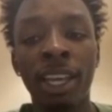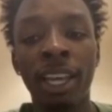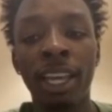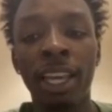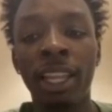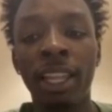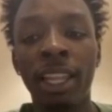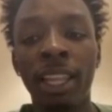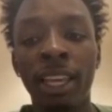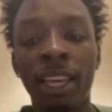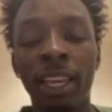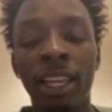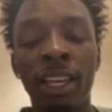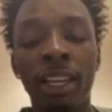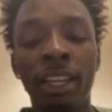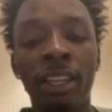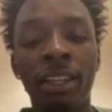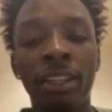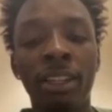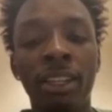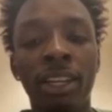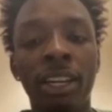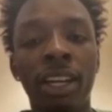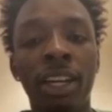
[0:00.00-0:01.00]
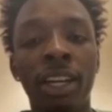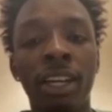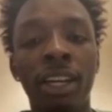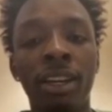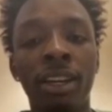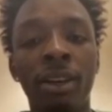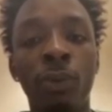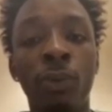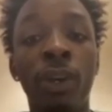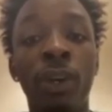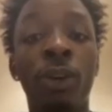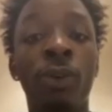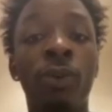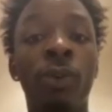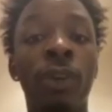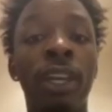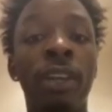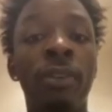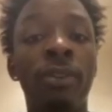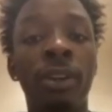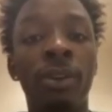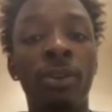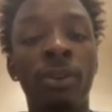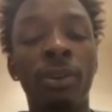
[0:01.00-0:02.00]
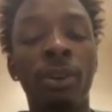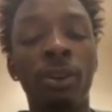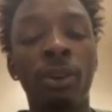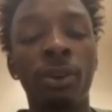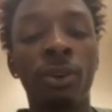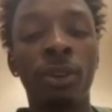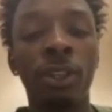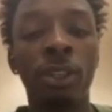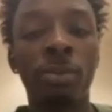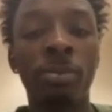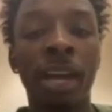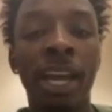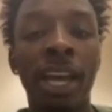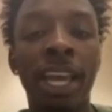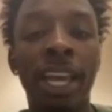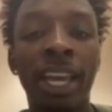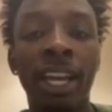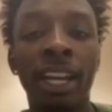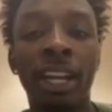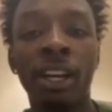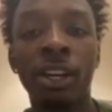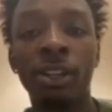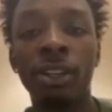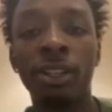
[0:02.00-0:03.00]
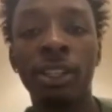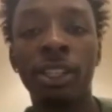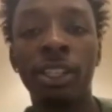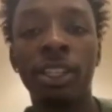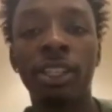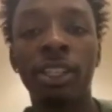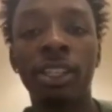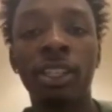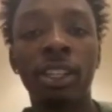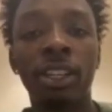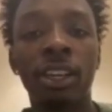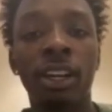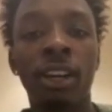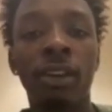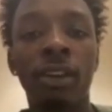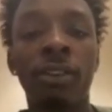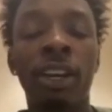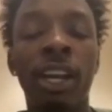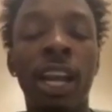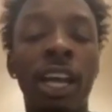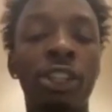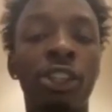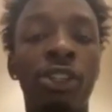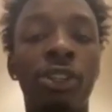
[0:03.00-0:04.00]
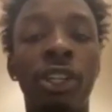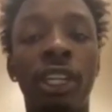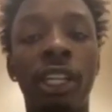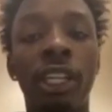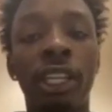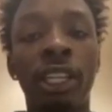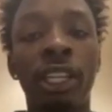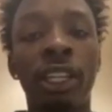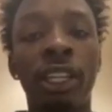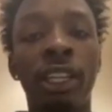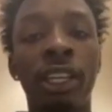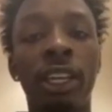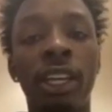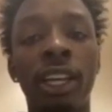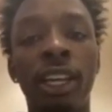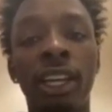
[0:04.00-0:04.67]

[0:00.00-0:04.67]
And then Will Weaver, who was my head coach over in Australia,